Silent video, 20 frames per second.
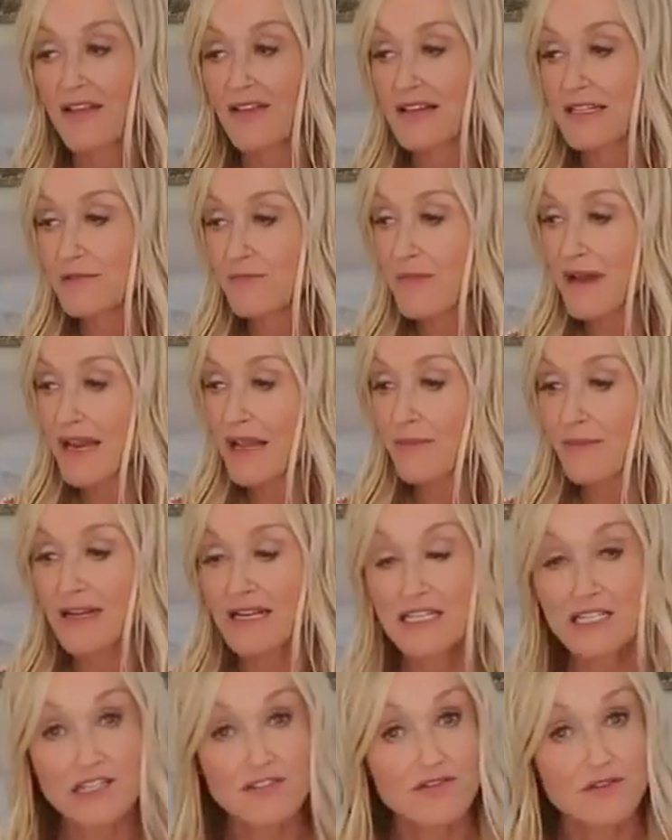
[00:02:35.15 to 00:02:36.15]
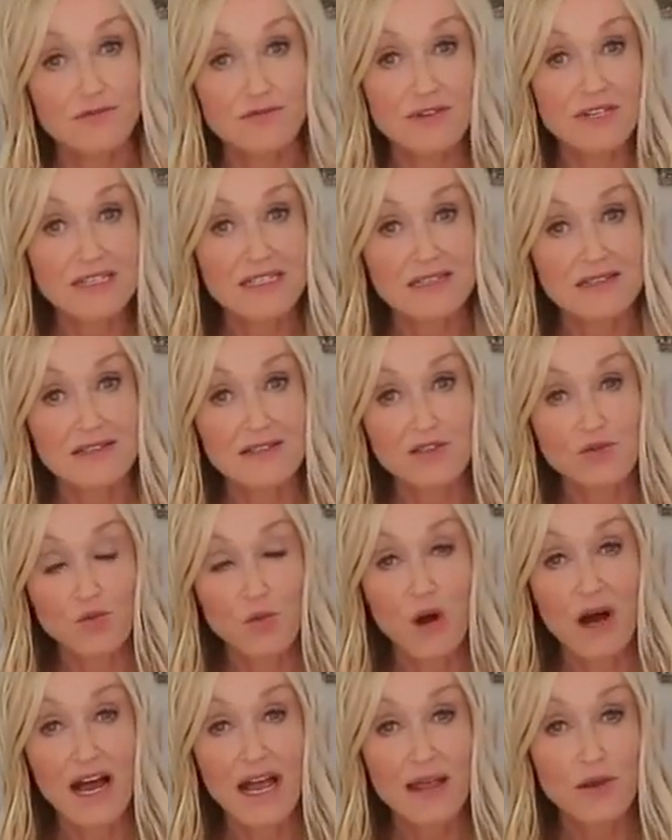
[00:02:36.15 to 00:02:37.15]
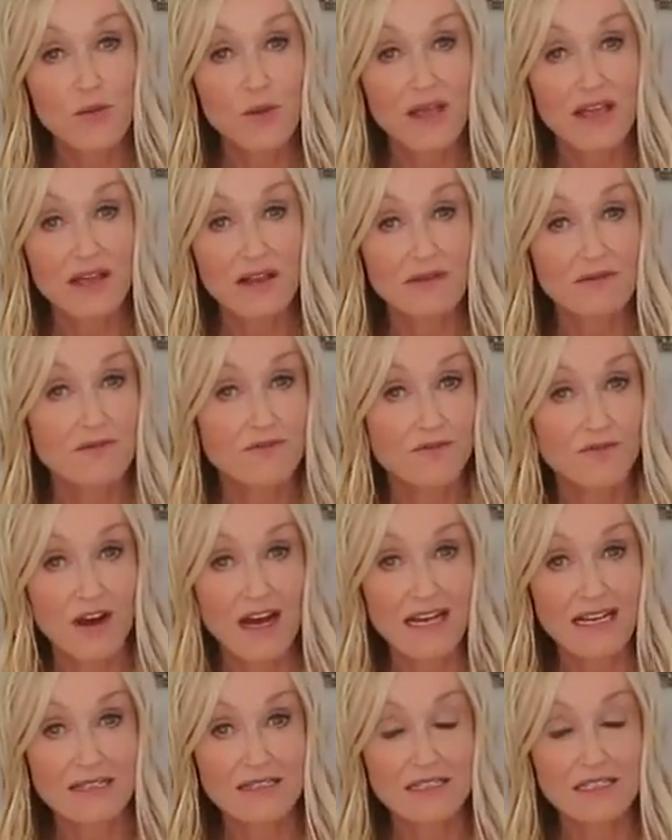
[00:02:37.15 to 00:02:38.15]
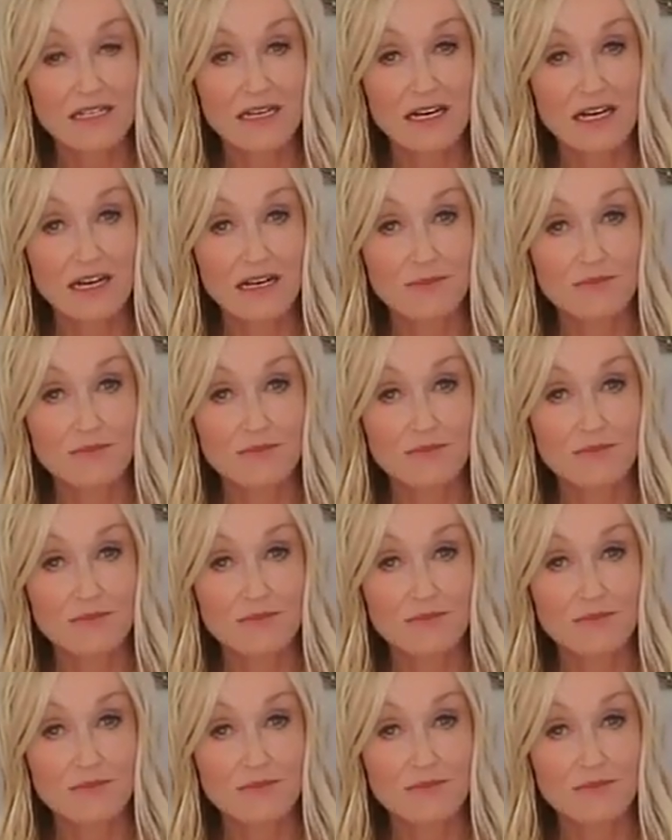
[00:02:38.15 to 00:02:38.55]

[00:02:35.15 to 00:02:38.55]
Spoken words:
There's many different reasons why we can find